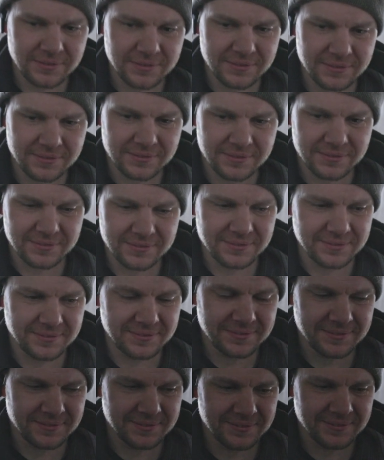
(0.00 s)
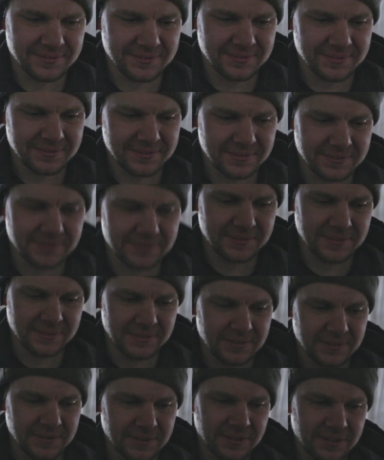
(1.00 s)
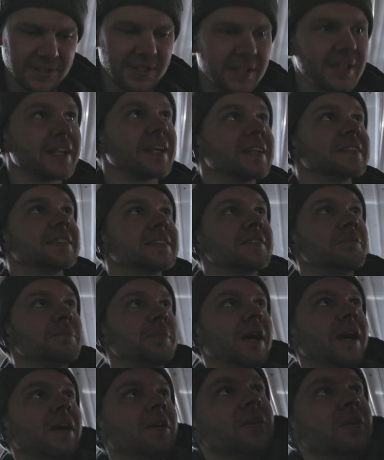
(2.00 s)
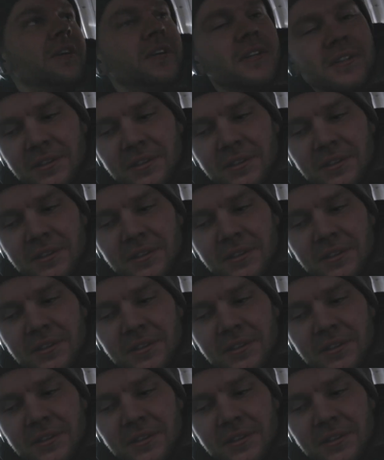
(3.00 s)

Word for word: It. it works. That's exciting. Think it has enough power?